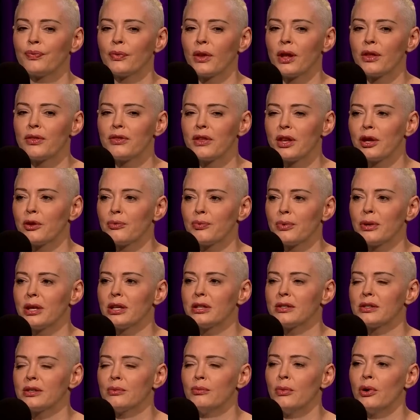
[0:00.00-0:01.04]
a think
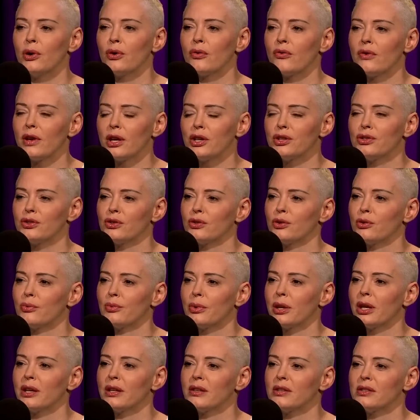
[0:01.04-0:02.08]
piece and a motivational
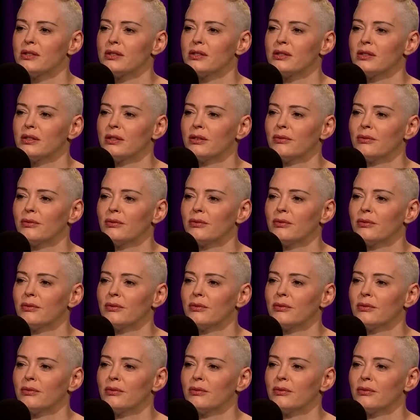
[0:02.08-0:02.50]
piece